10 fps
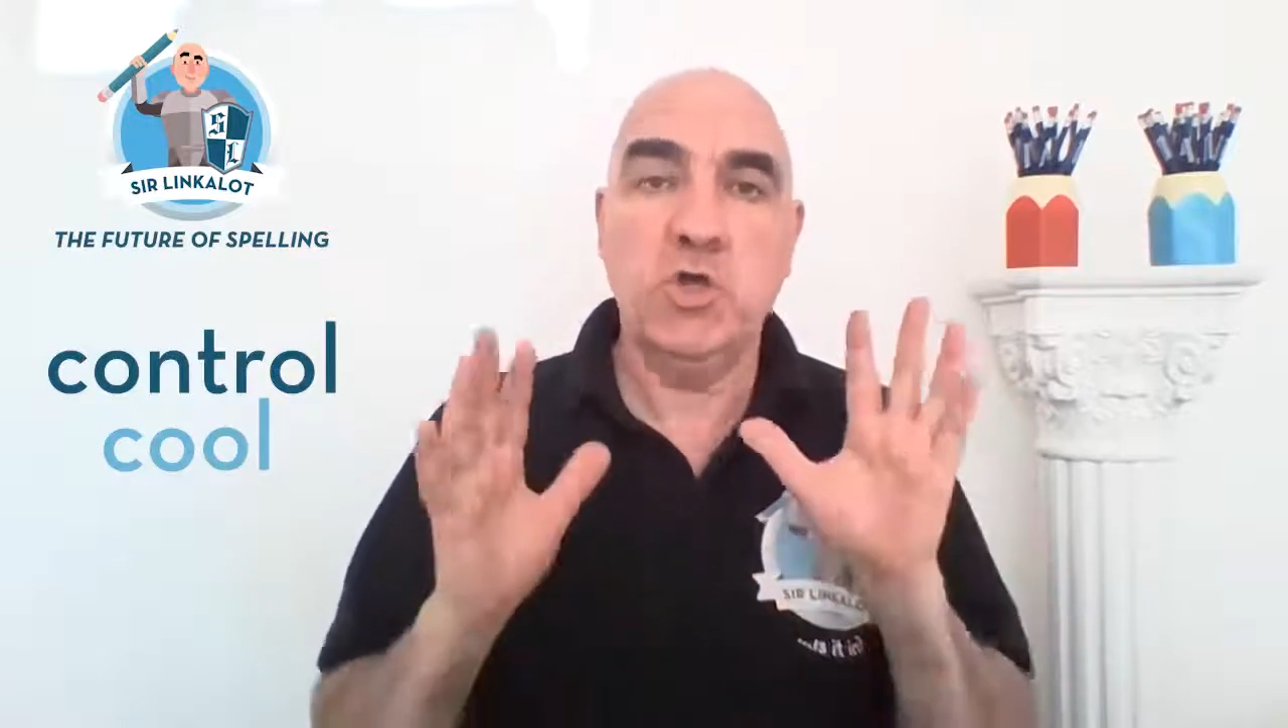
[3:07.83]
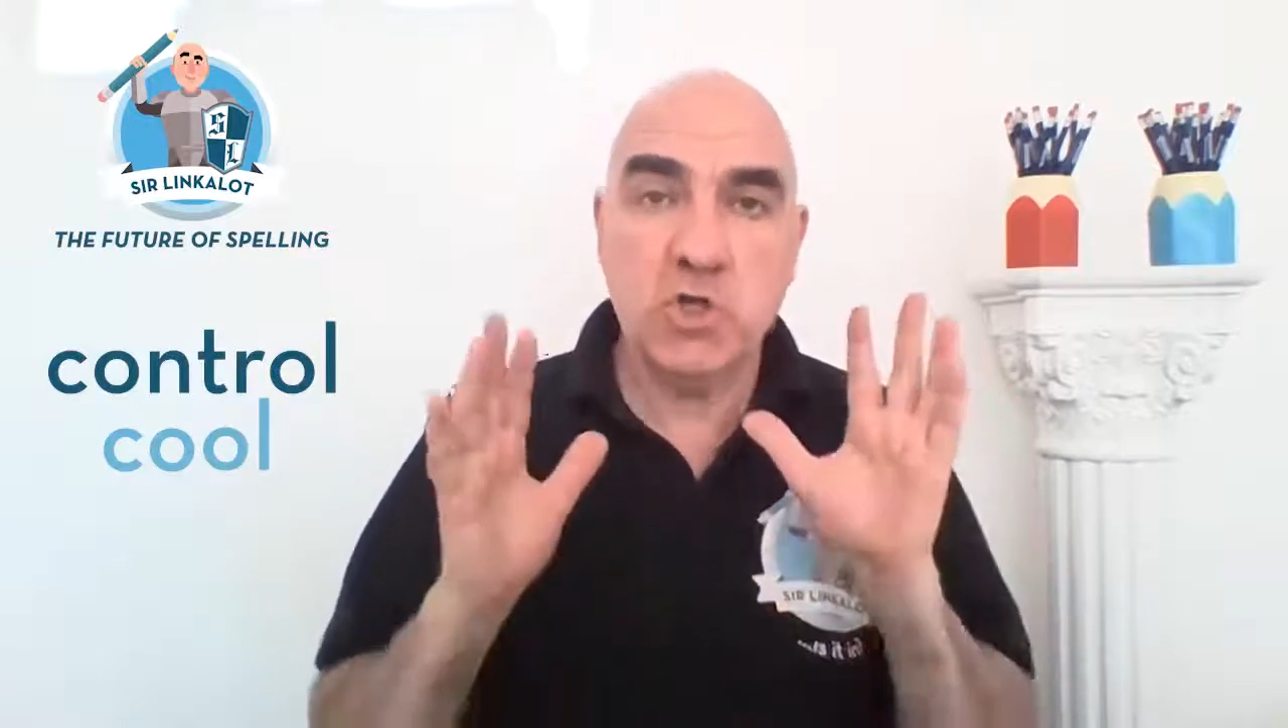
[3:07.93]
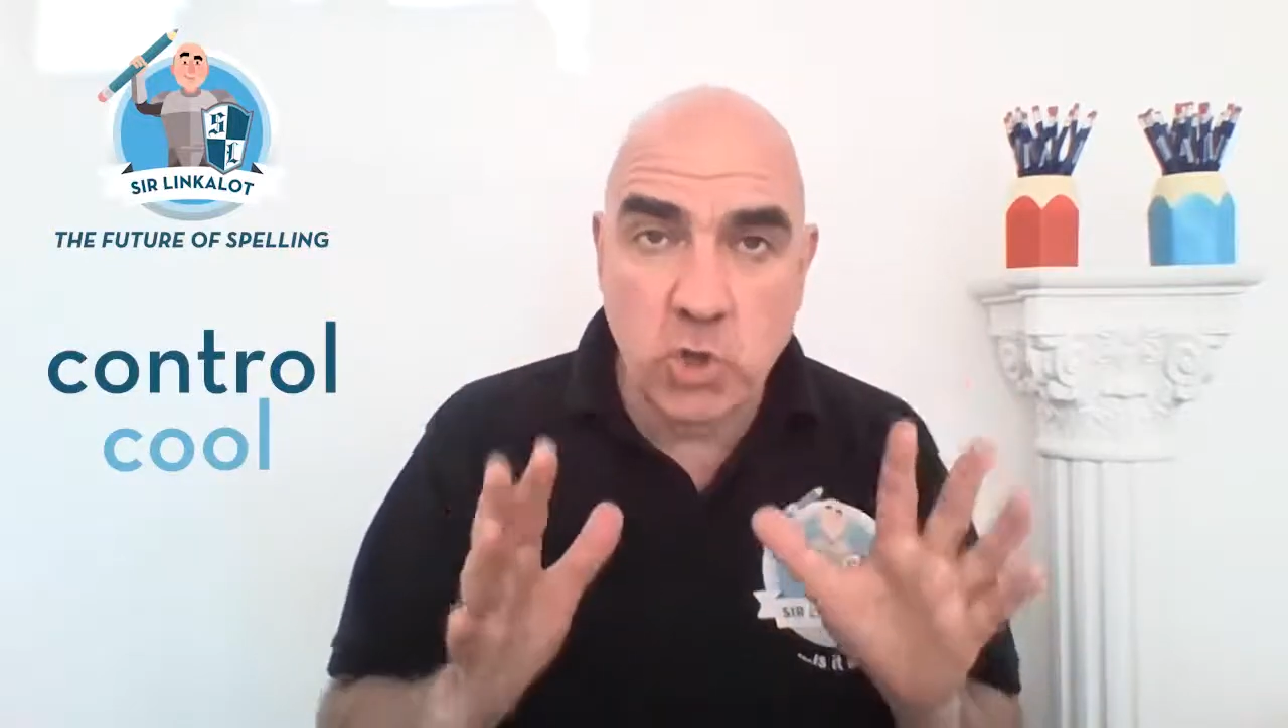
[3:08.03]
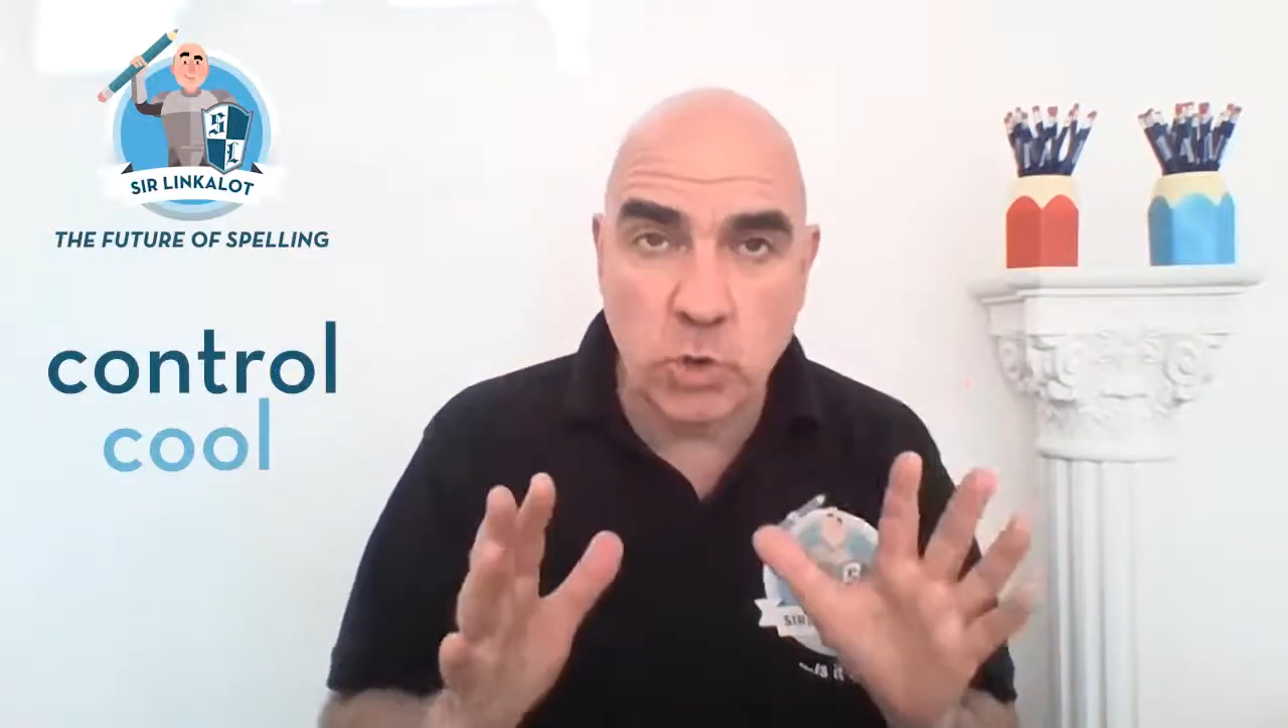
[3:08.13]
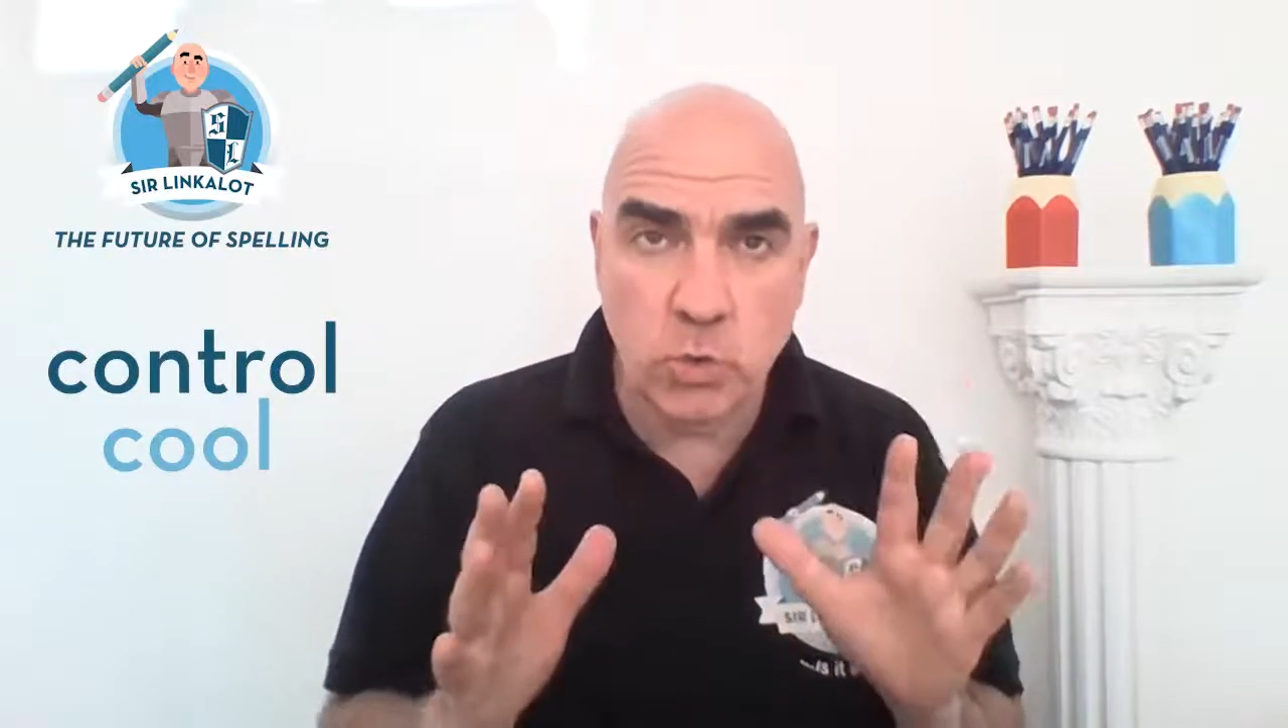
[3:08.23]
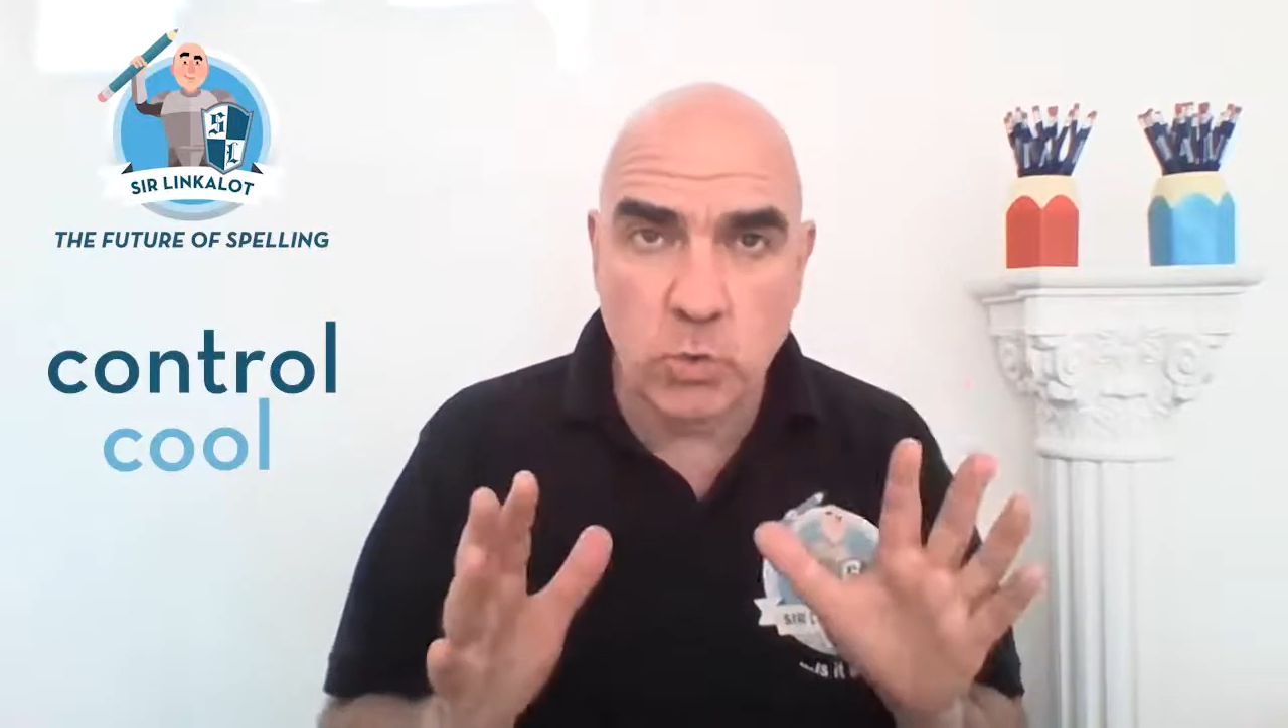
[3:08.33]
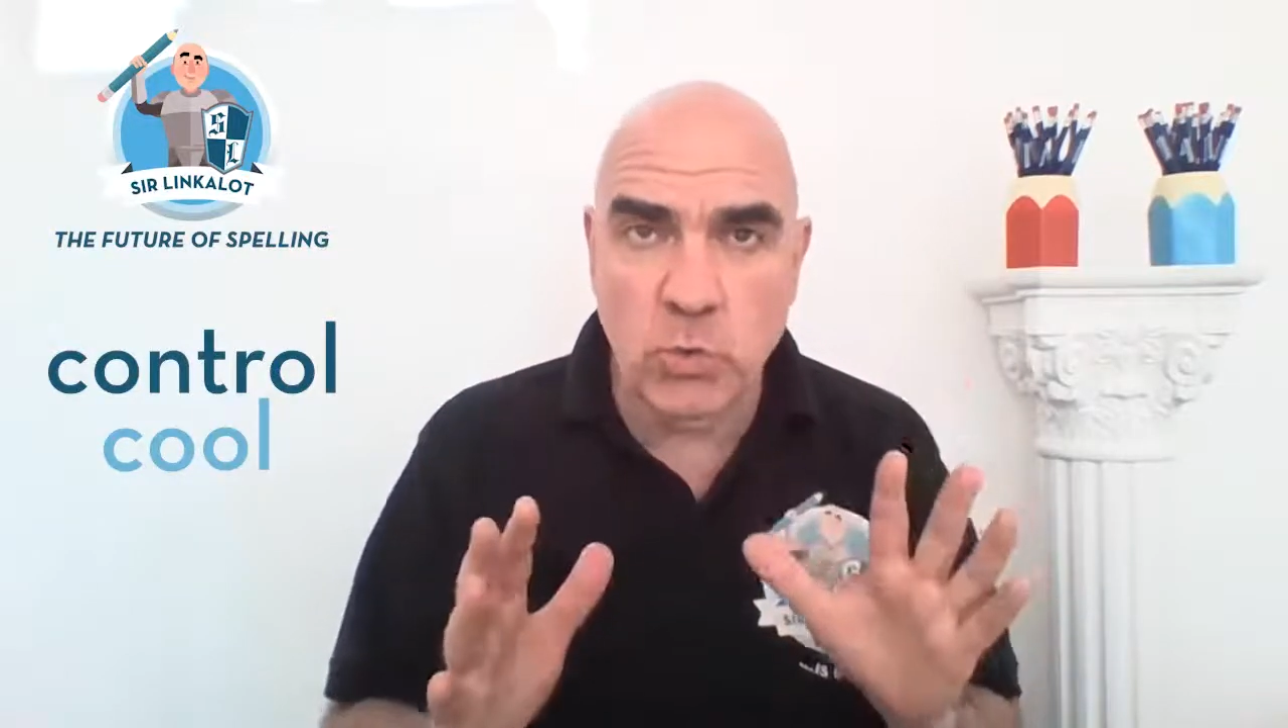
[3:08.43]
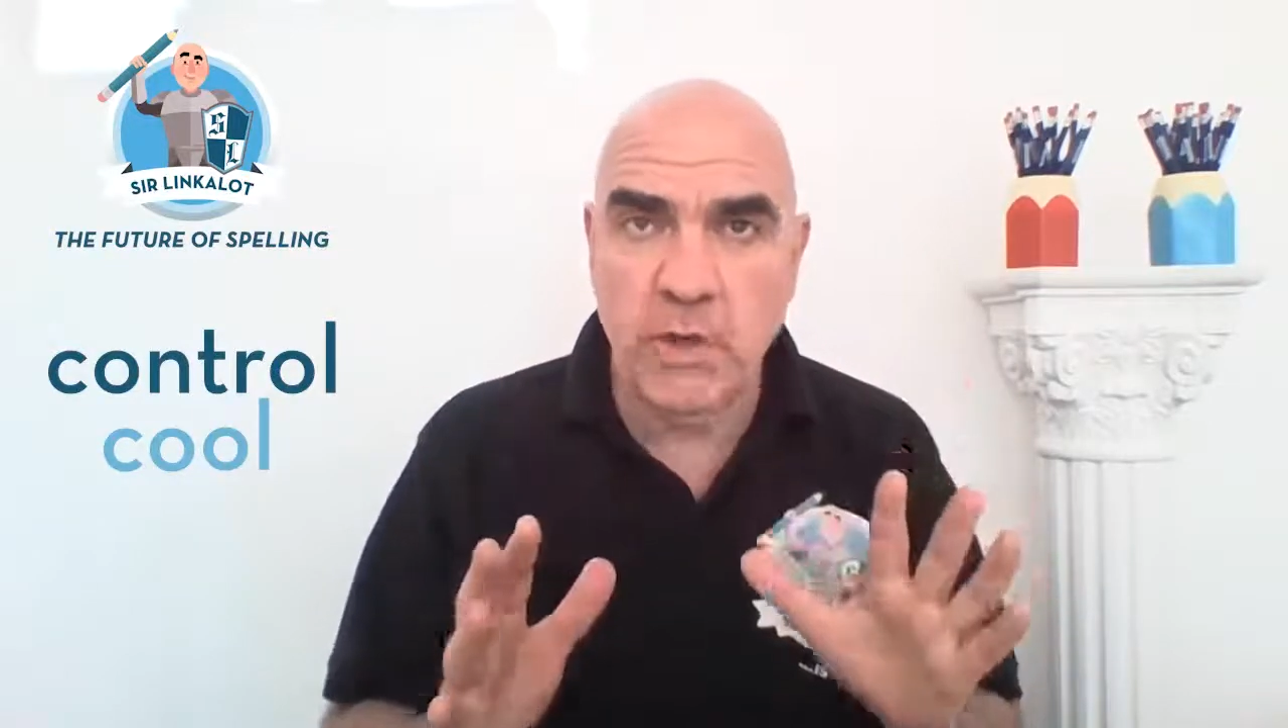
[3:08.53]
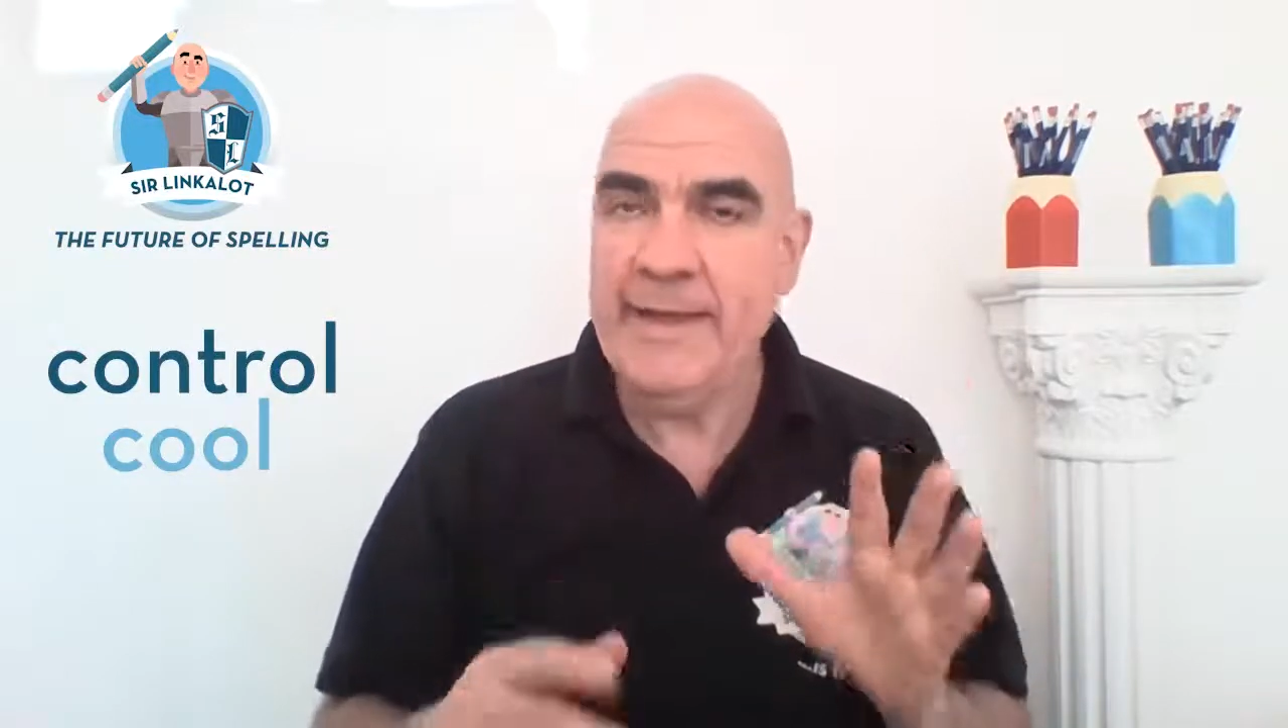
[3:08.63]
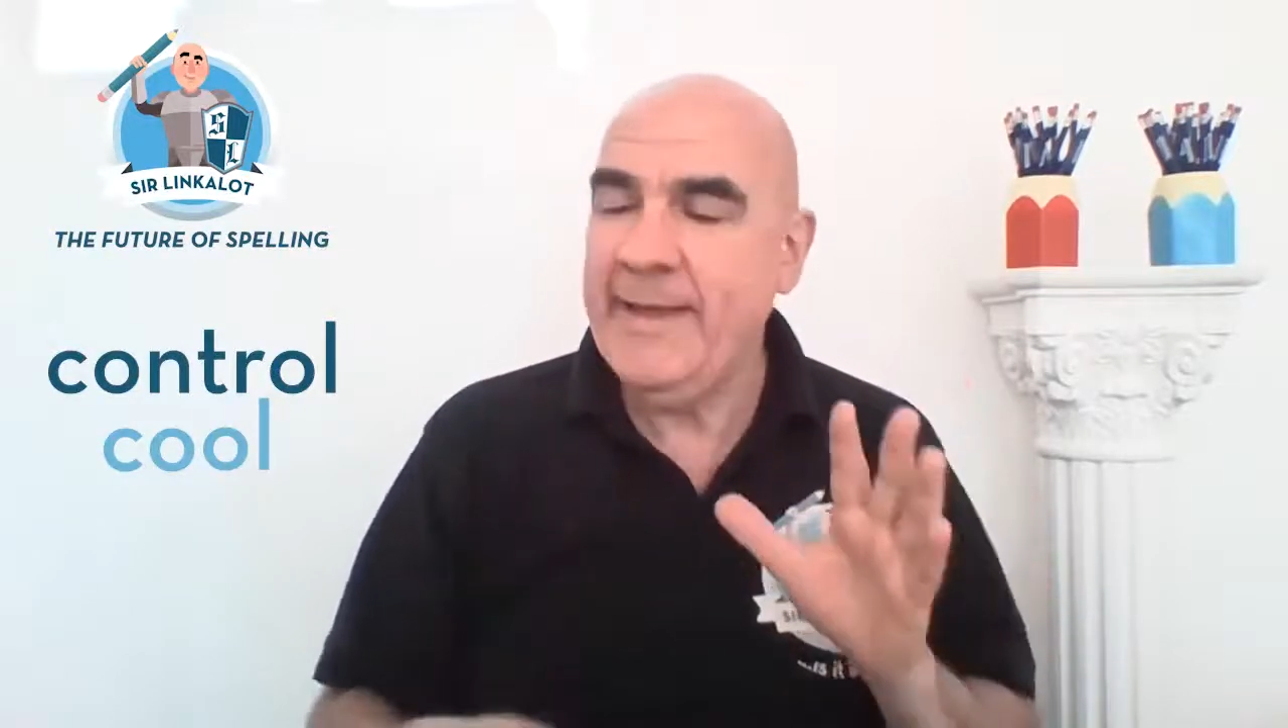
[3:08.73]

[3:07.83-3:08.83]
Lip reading: Cool